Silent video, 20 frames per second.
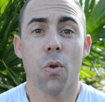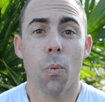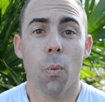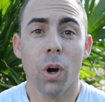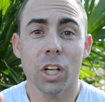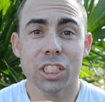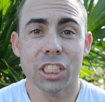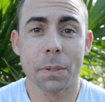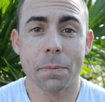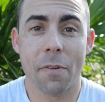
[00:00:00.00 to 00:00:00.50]

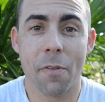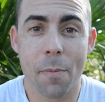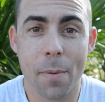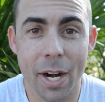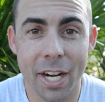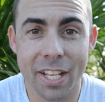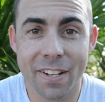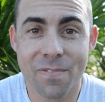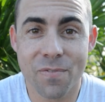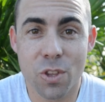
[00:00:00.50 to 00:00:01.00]
What's up
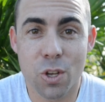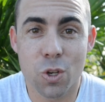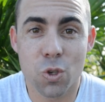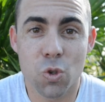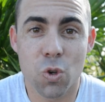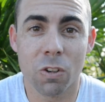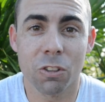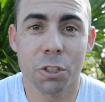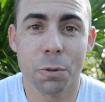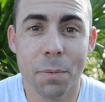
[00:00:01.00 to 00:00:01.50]
everybody?
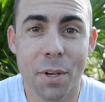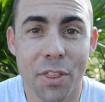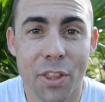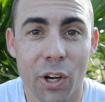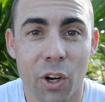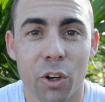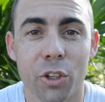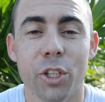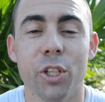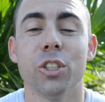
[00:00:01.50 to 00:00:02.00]
Trip Smith
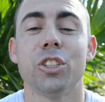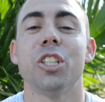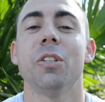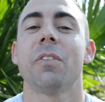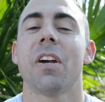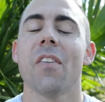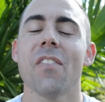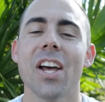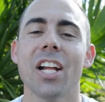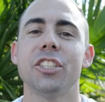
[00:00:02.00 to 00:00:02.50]
here on YouTube,
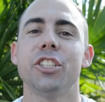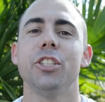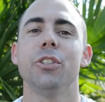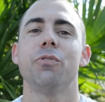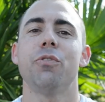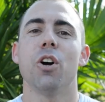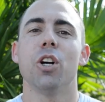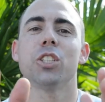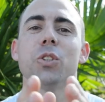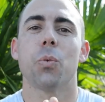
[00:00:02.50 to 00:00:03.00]
coming at you
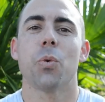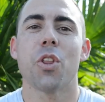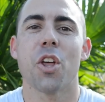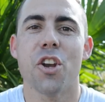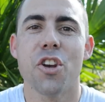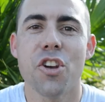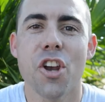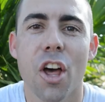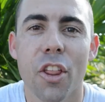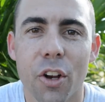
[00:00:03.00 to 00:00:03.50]
folks with
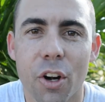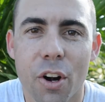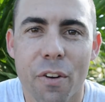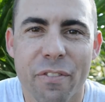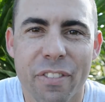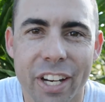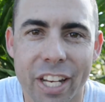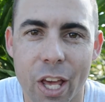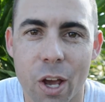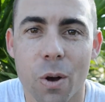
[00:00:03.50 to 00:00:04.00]
another
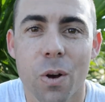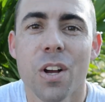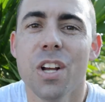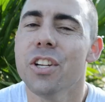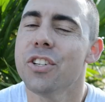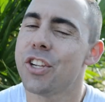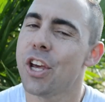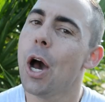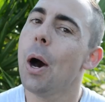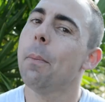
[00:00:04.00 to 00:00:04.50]
video
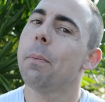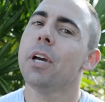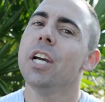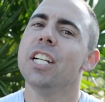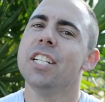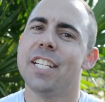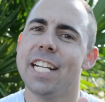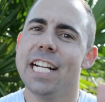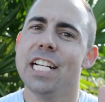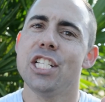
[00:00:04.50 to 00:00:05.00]
to help
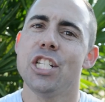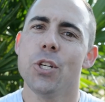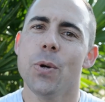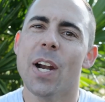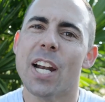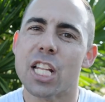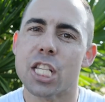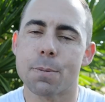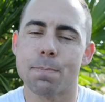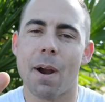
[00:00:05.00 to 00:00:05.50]
teach you
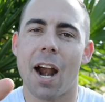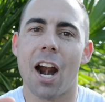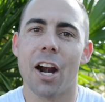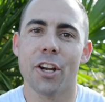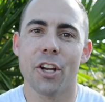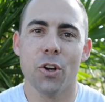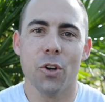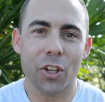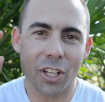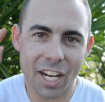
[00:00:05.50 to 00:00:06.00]
and inspire
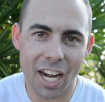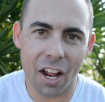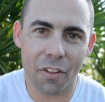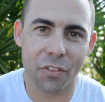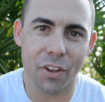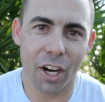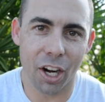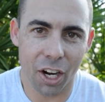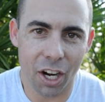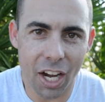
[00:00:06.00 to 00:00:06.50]
you to get out
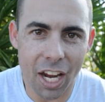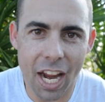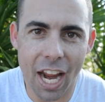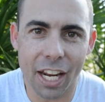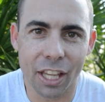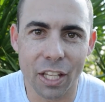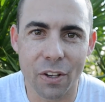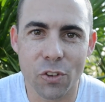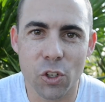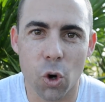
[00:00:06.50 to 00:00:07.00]
there
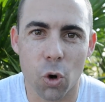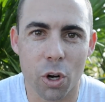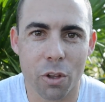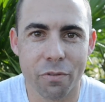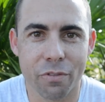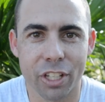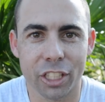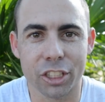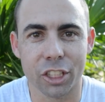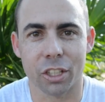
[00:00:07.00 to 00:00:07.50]
and live your own
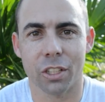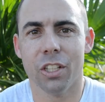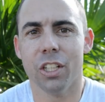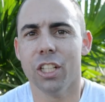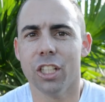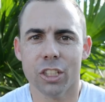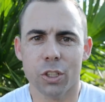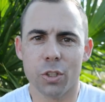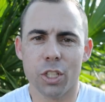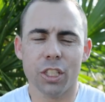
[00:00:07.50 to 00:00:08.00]
adventure.
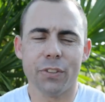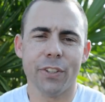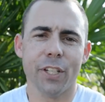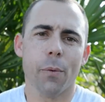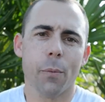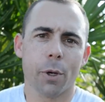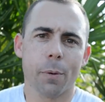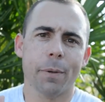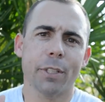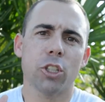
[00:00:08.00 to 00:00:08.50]
So in this
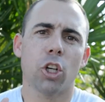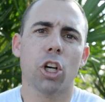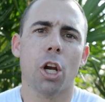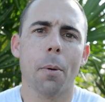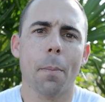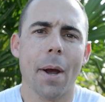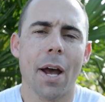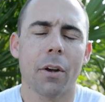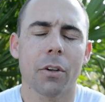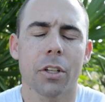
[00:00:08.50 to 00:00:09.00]
video, we're gonna be
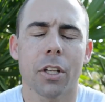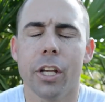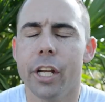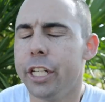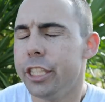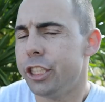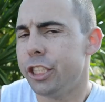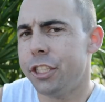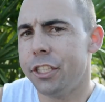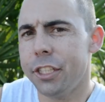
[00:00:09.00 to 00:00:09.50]
talking about
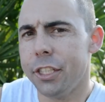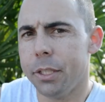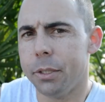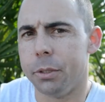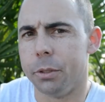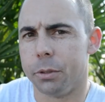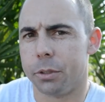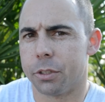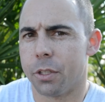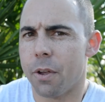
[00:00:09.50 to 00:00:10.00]

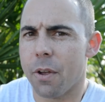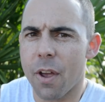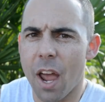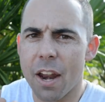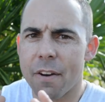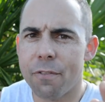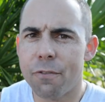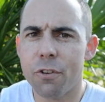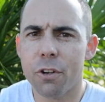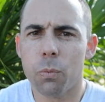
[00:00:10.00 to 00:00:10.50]
shoes
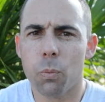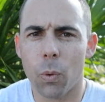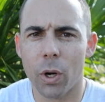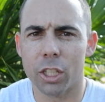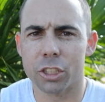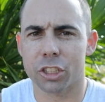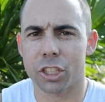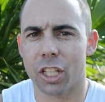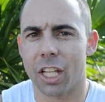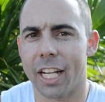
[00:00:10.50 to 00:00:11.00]
and
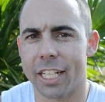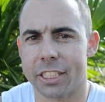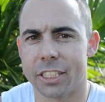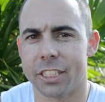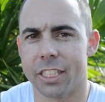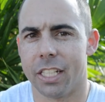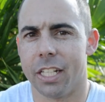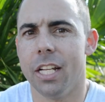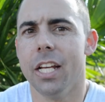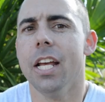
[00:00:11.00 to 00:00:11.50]
footwear
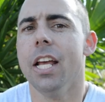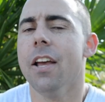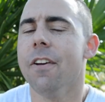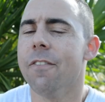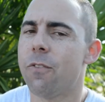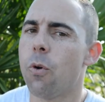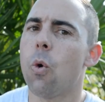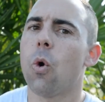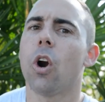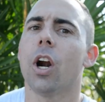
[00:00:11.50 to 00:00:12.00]
selection
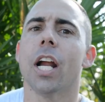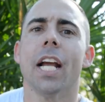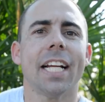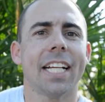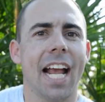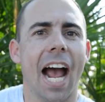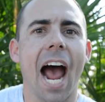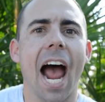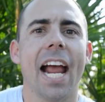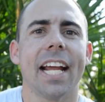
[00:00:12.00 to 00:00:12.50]
for
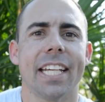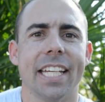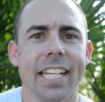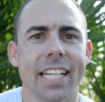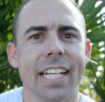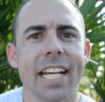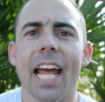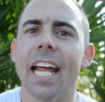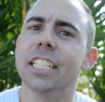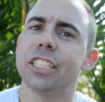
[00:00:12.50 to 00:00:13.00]

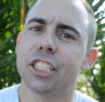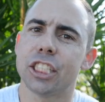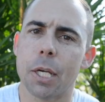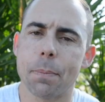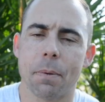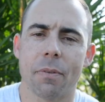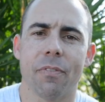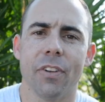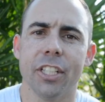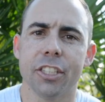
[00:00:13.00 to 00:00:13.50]
kayaking and
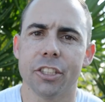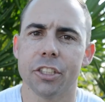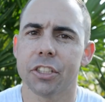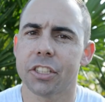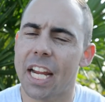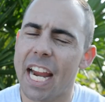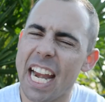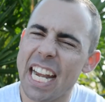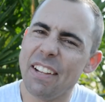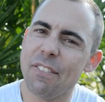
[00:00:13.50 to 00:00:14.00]
SUP adventures
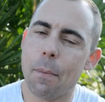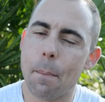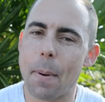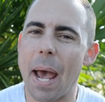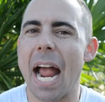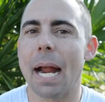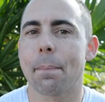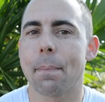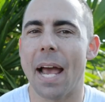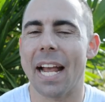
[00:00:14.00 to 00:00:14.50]
and even
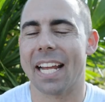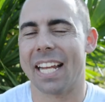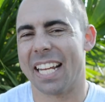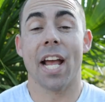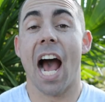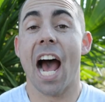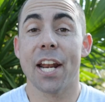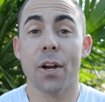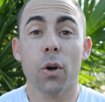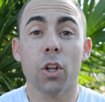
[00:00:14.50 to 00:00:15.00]
backpacking.
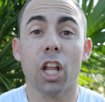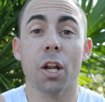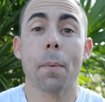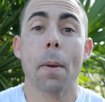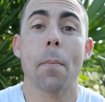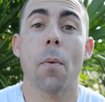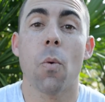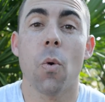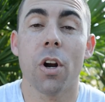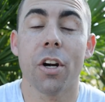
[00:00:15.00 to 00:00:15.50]
I know a lot of
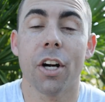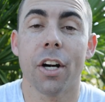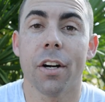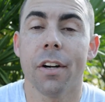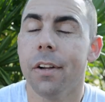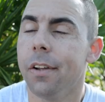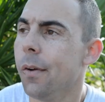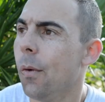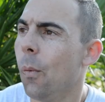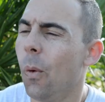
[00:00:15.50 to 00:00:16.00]
people wonder,
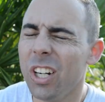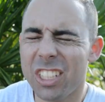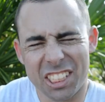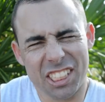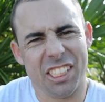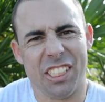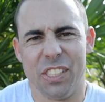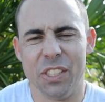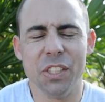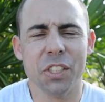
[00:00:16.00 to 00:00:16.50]
what
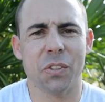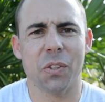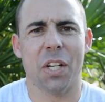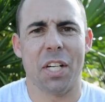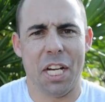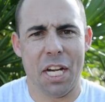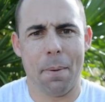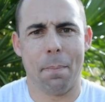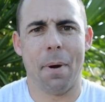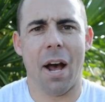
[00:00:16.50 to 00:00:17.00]
shoes do I
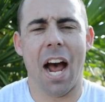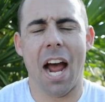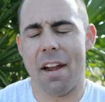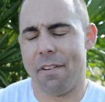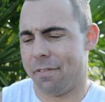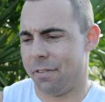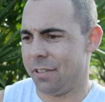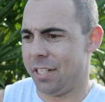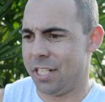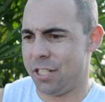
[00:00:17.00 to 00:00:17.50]
need to buy
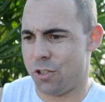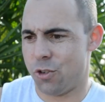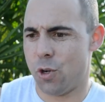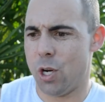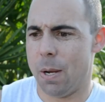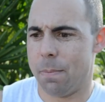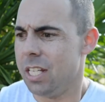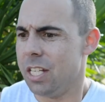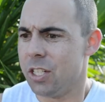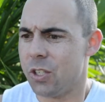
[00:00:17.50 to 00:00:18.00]
for these
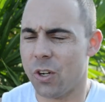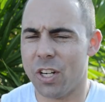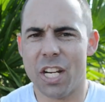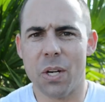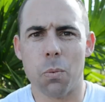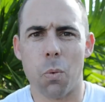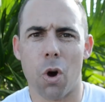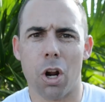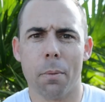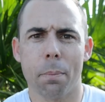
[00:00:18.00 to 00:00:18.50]
trips? Do I
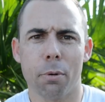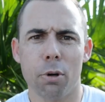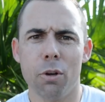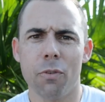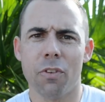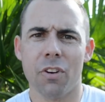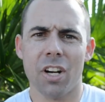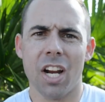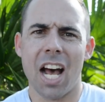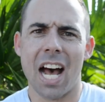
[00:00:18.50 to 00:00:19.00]
need
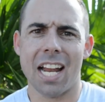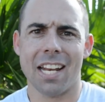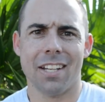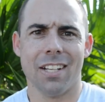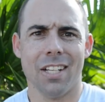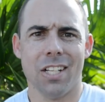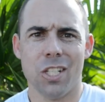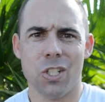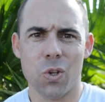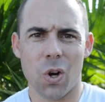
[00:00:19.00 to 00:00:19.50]
waterproof or not?
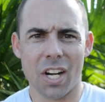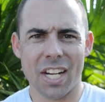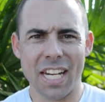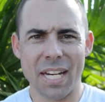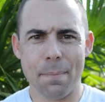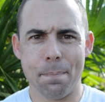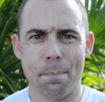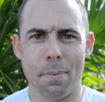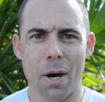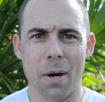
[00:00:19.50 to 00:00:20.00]
Do I
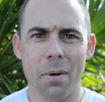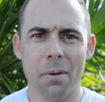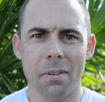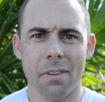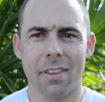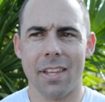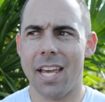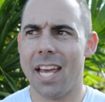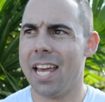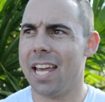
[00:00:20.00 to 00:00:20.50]
need
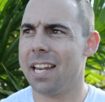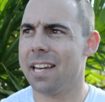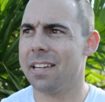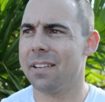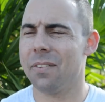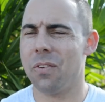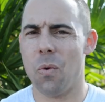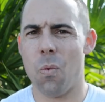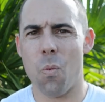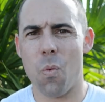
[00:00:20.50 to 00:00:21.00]
both?
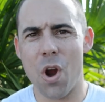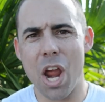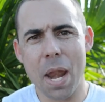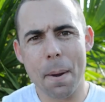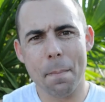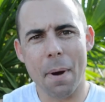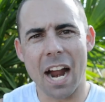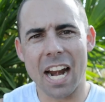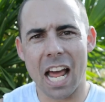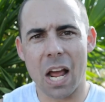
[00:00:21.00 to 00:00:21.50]
And
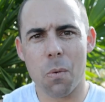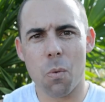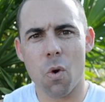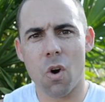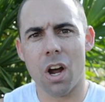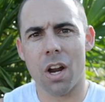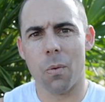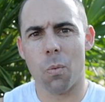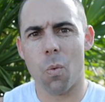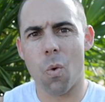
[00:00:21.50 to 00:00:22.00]
when might I
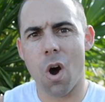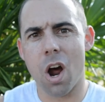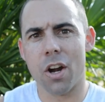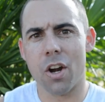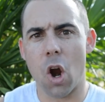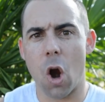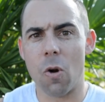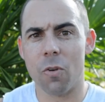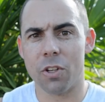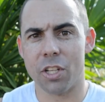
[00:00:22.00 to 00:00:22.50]
want
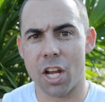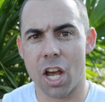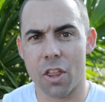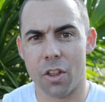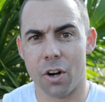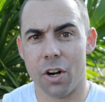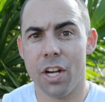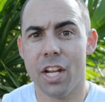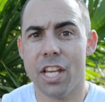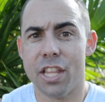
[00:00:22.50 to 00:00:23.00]
one over the
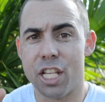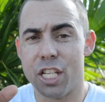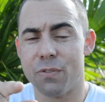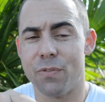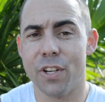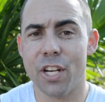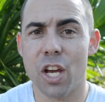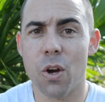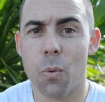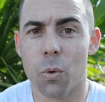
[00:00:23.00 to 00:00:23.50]
other? In this
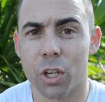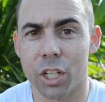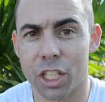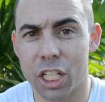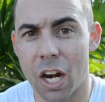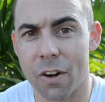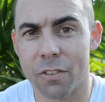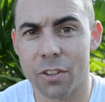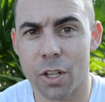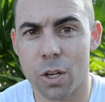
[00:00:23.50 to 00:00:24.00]
video, we're gonna
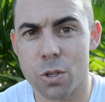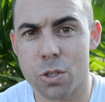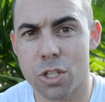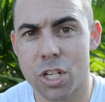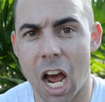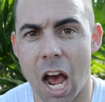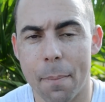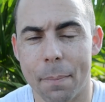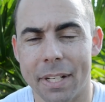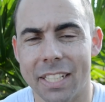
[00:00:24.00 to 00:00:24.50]
cover those
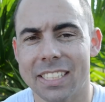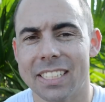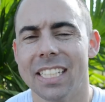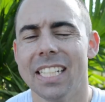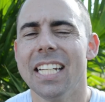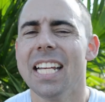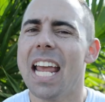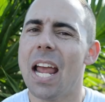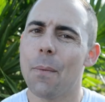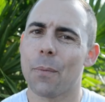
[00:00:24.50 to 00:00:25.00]
topics
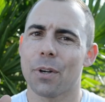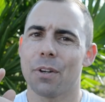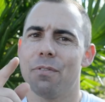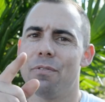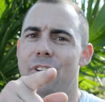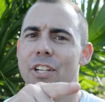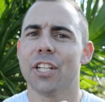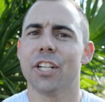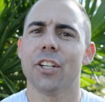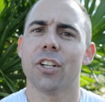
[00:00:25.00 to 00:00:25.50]
and we're
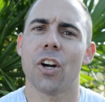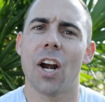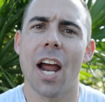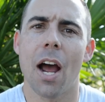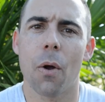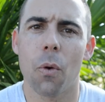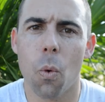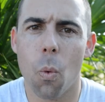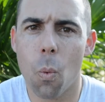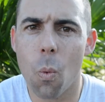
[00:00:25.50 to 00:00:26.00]
gonna figure
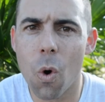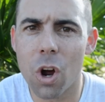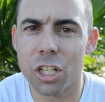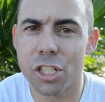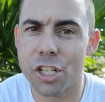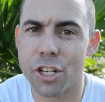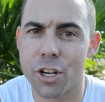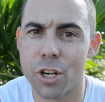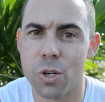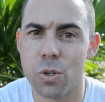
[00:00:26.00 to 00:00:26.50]
out what
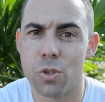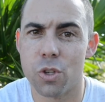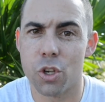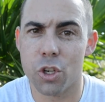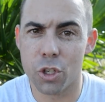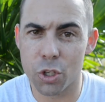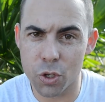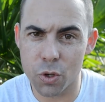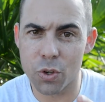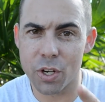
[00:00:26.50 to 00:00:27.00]
shoes
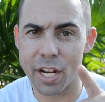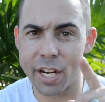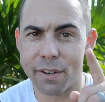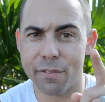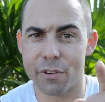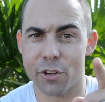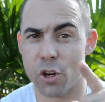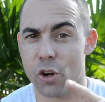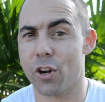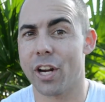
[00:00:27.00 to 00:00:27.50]
you
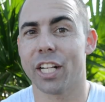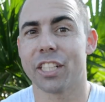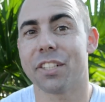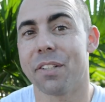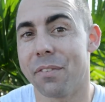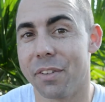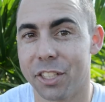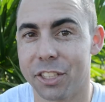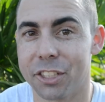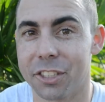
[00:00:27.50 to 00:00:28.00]
need for your next
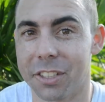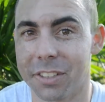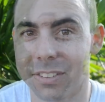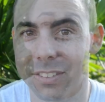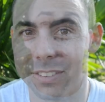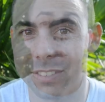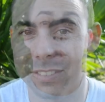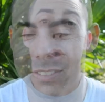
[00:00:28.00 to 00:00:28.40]
adventure.